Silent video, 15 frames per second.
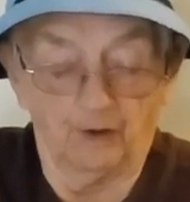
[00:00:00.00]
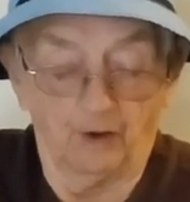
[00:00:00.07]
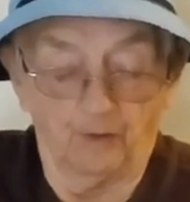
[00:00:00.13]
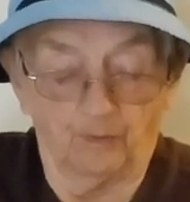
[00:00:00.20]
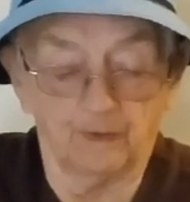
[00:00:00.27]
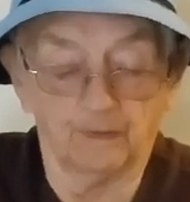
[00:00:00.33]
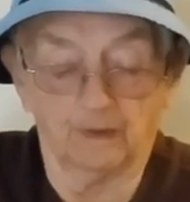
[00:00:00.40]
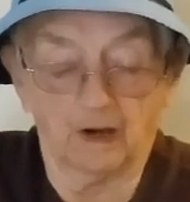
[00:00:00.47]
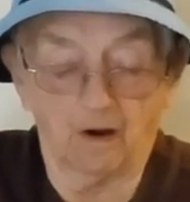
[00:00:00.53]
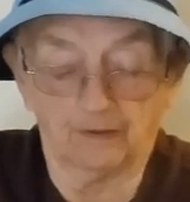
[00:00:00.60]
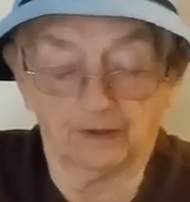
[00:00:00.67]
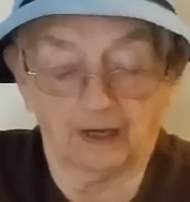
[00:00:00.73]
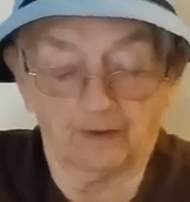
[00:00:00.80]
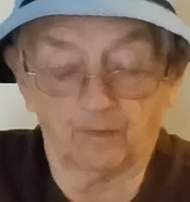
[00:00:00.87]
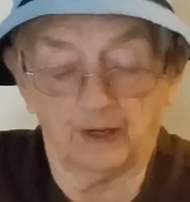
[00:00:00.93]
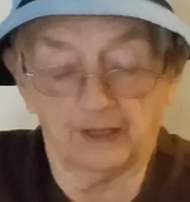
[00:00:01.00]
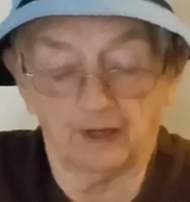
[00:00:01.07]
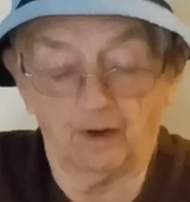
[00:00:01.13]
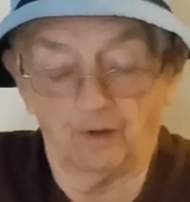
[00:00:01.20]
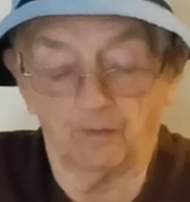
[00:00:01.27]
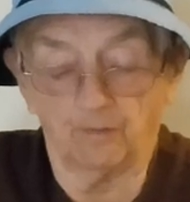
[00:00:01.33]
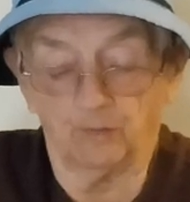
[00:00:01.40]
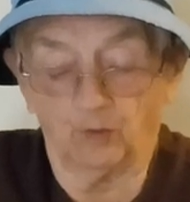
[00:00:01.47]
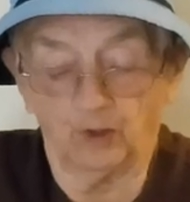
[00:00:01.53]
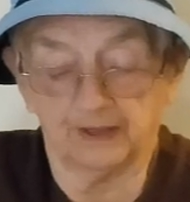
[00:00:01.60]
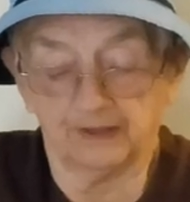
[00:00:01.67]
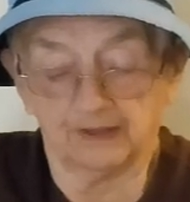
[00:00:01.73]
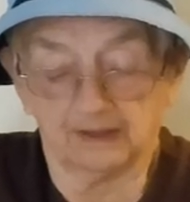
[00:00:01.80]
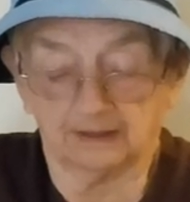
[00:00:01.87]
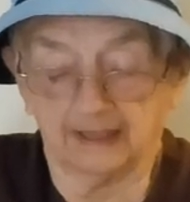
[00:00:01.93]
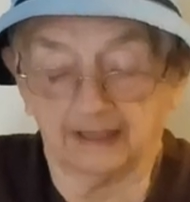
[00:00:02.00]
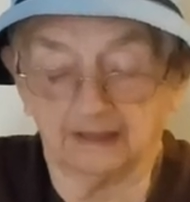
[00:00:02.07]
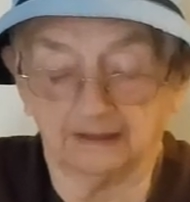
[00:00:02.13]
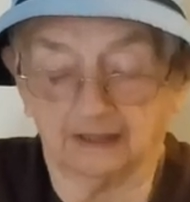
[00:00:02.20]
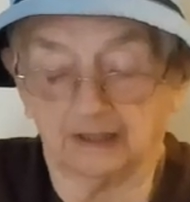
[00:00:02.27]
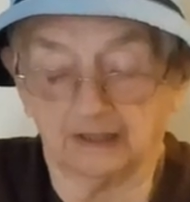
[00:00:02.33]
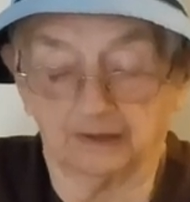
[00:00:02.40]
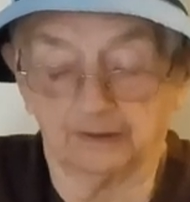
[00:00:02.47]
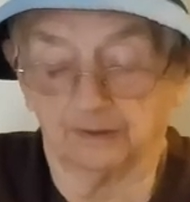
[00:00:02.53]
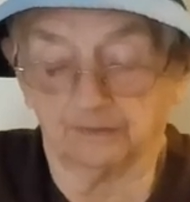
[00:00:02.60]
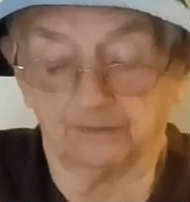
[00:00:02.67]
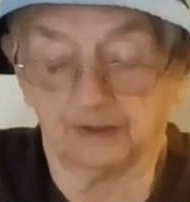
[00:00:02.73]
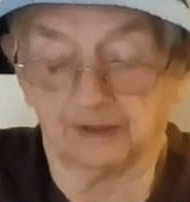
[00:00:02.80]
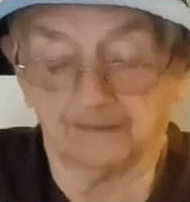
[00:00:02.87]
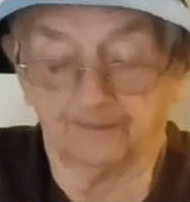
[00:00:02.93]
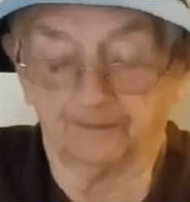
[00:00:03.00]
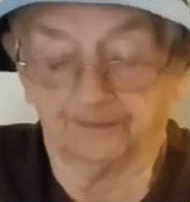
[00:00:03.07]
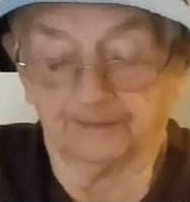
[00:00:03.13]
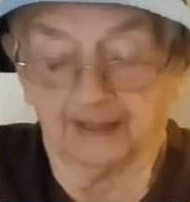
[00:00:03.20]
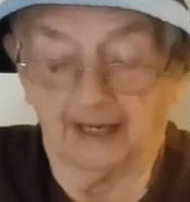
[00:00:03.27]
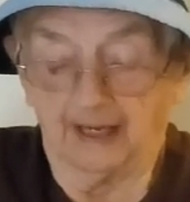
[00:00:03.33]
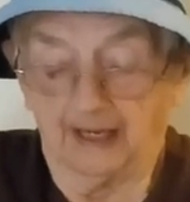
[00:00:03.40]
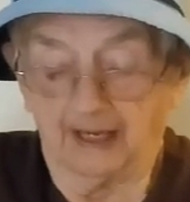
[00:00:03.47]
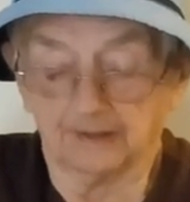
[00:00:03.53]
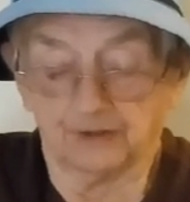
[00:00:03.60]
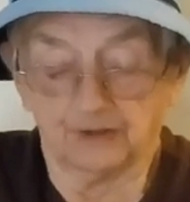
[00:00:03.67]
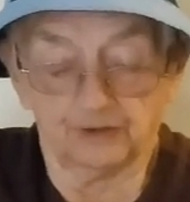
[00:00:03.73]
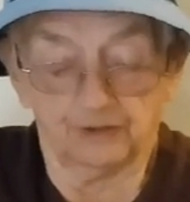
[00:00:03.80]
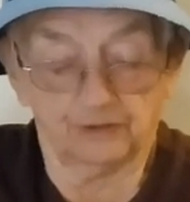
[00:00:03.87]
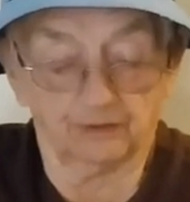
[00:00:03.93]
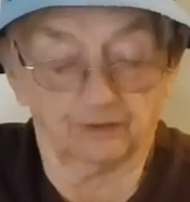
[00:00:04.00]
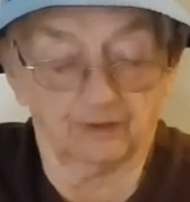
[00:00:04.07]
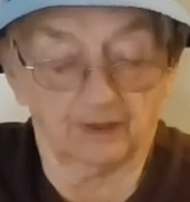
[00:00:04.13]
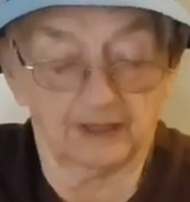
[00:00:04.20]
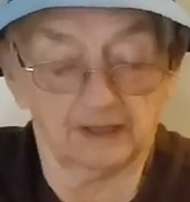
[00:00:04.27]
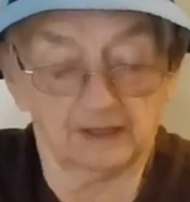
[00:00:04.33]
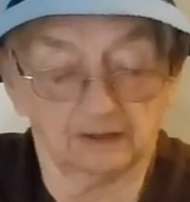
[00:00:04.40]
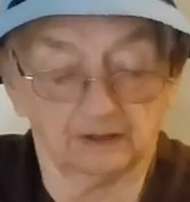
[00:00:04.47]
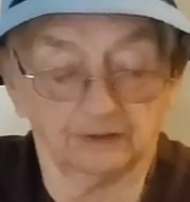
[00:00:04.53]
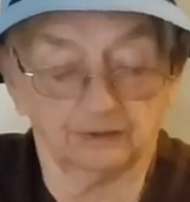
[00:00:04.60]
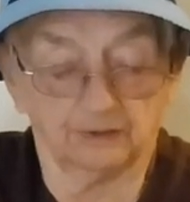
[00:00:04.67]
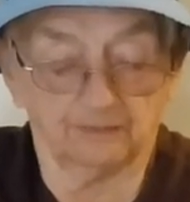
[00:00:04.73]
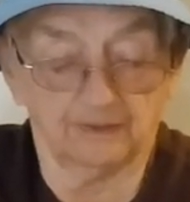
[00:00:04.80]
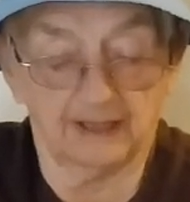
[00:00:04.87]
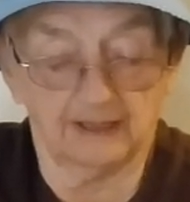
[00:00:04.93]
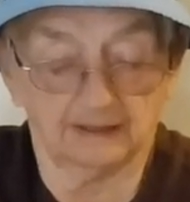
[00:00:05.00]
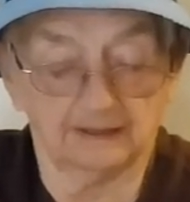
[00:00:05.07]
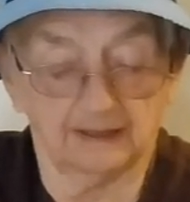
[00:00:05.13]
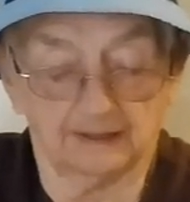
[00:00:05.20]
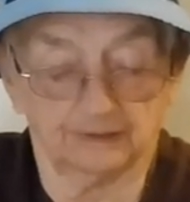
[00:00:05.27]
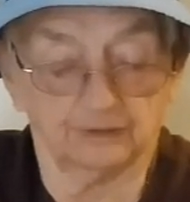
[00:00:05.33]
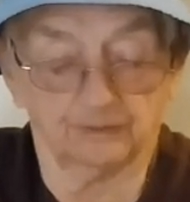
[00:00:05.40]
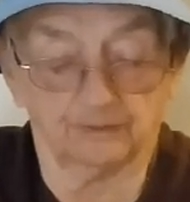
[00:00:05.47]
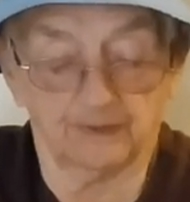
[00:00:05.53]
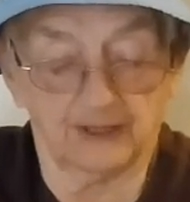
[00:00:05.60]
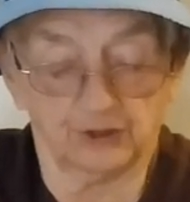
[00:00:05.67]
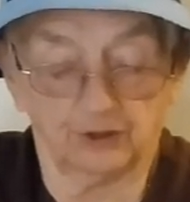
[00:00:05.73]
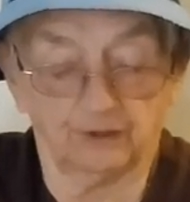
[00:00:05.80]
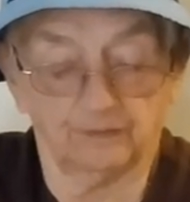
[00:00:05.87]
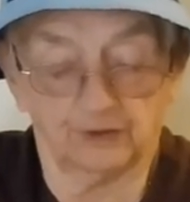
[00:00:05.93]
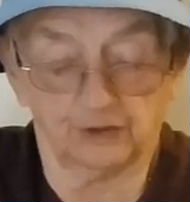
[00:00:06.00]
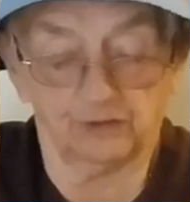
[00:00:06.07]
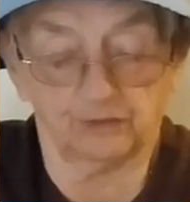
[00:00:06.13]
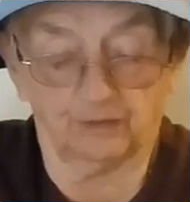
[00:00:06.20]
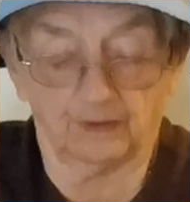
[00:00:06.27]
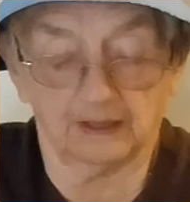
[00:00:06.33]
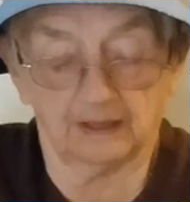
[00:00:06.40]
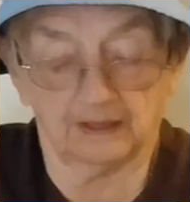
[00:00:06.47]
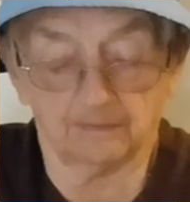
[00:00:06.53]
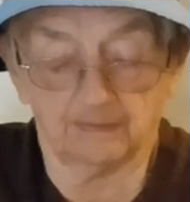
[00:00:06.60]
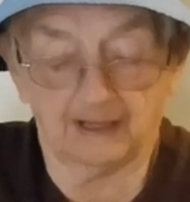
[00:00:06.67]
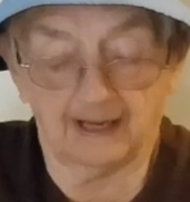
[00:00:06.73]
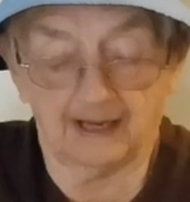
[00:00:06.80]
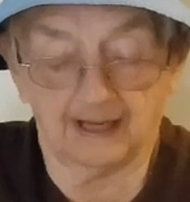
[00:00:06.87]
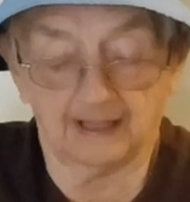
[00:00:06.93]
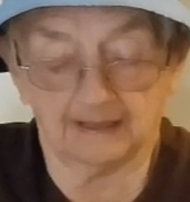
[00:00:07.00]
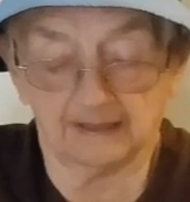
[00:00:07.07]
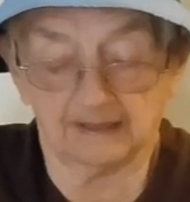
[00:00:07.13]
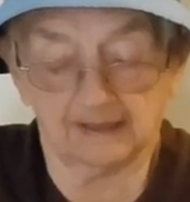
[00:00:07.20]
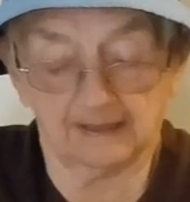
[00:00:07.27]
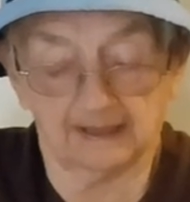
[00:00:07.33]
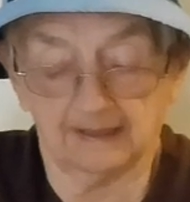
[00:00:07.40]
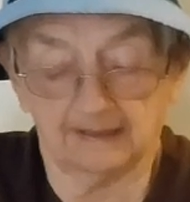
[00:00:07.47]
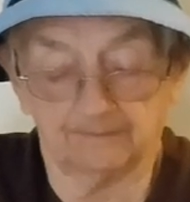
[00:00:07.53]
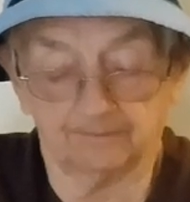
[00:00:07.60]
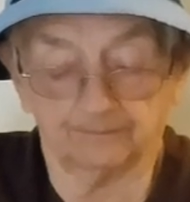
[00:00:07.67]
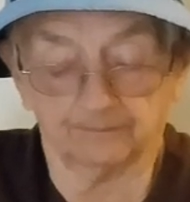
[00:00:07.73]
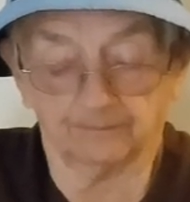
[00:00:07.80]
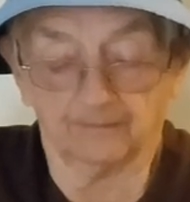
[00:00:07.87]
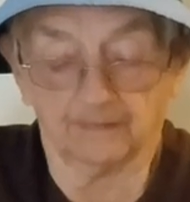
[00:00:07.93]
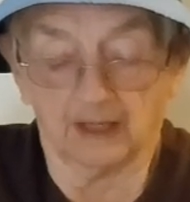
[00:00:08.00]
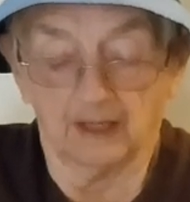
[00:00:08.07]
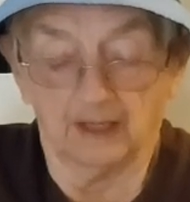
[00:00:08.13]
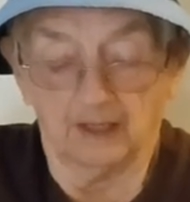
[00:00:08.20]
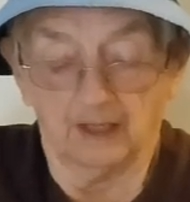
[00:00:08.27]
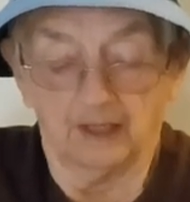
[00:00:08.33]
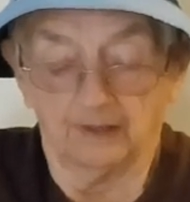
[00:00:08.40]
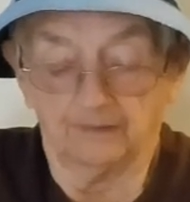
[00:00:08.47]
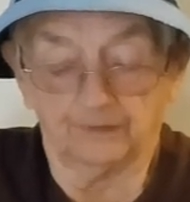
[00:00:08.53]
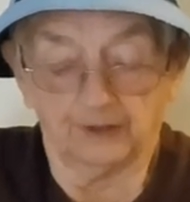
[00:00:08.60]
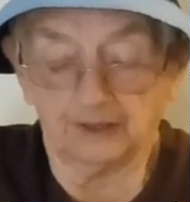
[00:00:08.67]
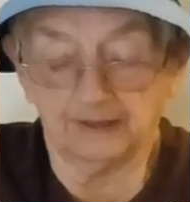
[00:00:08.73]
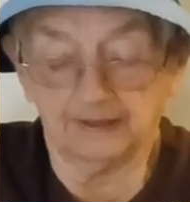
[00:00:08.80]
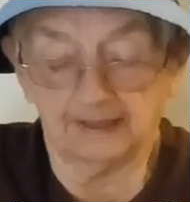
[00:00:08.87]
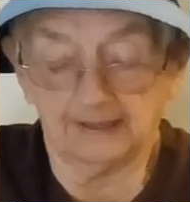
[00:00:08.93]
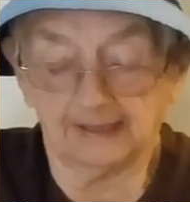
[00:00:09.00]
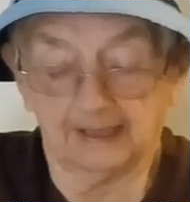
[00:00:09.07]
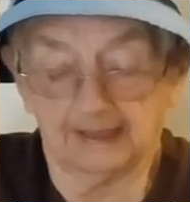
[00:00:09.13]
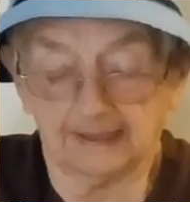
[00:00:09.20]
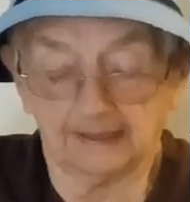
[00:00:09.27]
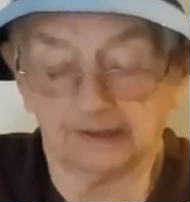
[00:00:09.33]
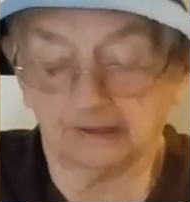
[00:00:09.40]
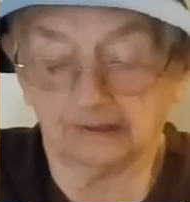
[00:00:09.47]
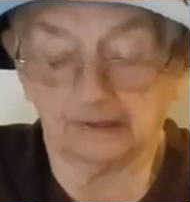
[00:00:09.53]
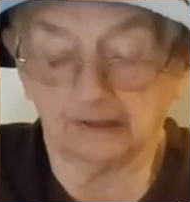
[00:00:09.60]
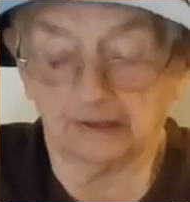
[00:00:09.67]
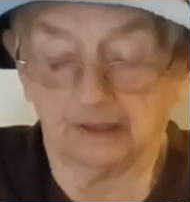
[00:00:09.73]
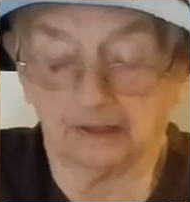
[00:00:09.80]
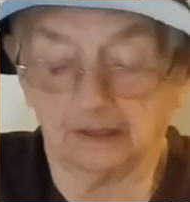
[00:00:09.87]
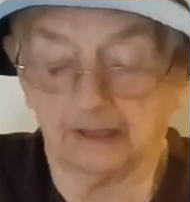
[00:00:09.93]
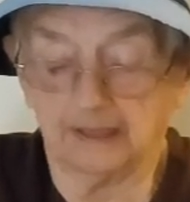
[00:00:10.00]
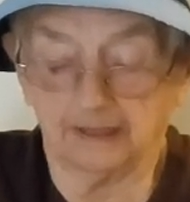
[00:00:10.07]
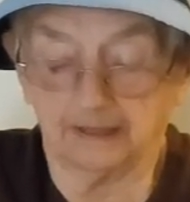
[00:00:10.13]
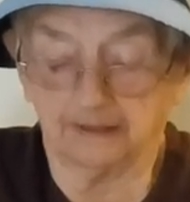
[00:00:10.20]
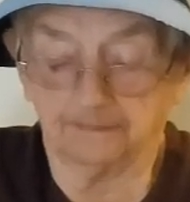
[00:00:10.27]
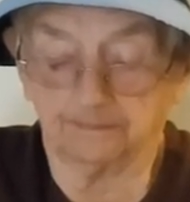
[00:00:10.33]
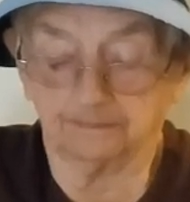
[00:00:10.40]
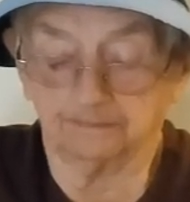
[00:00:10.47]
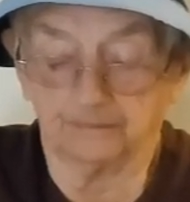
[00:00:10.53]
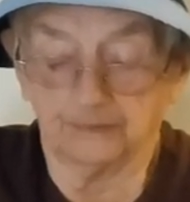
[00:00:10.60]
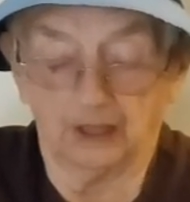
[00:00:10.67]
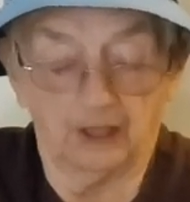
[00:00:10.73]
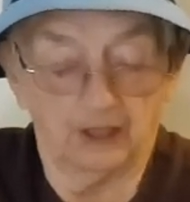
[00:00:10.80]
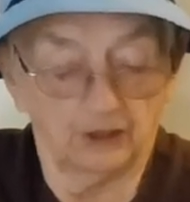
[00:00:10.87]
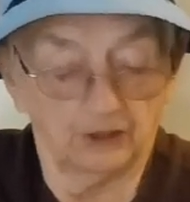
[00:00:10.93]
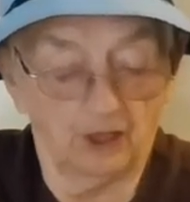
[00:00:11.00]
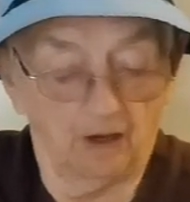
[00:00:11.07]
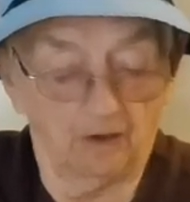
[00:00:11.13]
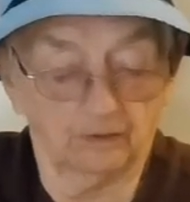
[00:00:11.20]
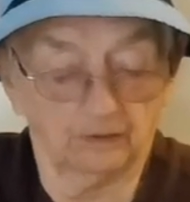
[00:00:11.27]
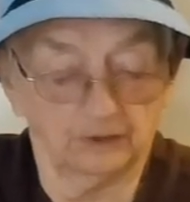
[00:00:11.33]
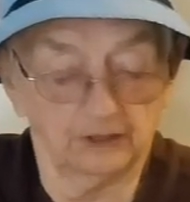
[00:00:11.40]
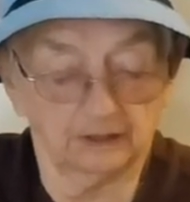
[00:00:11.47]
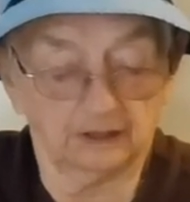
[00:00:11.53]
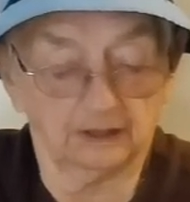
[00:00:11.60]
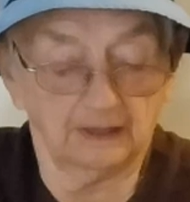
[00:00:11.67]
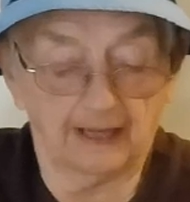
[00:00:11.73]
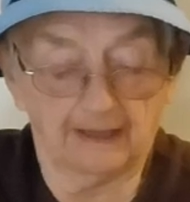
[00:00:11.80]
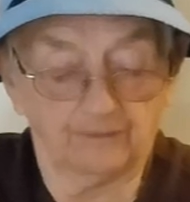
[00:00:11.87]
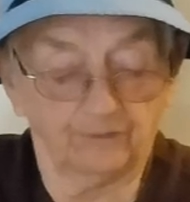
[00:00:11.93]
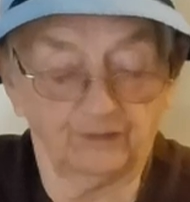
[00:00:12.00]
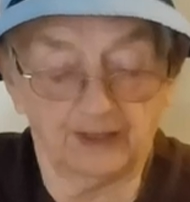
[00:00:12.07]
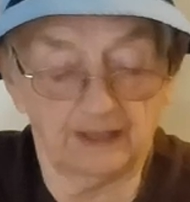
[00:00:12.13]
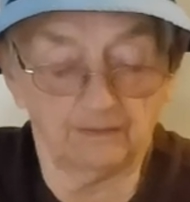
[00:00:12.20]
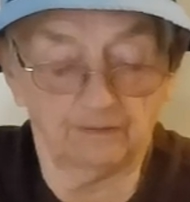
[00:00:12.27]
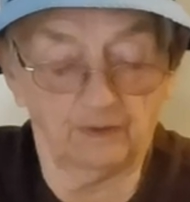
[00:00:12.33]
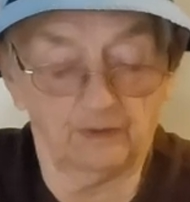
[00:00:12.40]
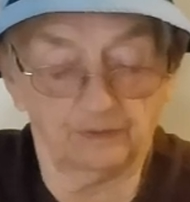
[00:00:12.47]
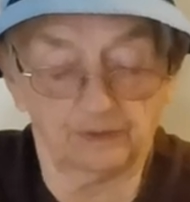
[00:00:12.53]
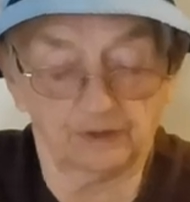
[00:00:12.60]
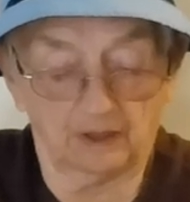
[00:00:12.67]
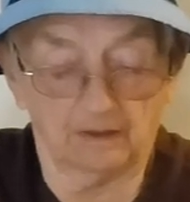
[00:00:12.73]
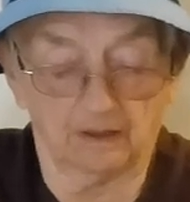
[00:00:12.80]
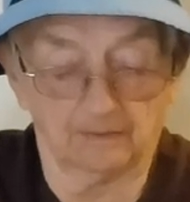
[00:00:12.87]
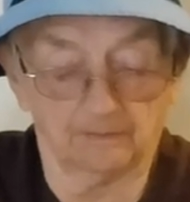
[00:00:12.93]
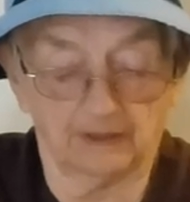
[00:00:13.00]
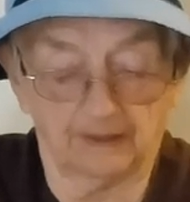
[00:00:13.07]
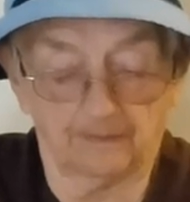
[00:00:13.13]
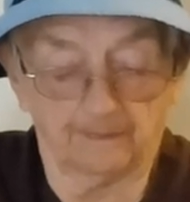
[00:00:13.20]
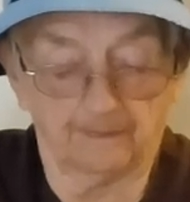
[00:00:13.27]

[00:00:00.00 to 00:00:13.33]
We were on our way home once licking the cones, and Sister Grace looked around at the rest of us trailing behind and said, "For goodness sakes, hurry up. Y'all look like Pharaoh's army."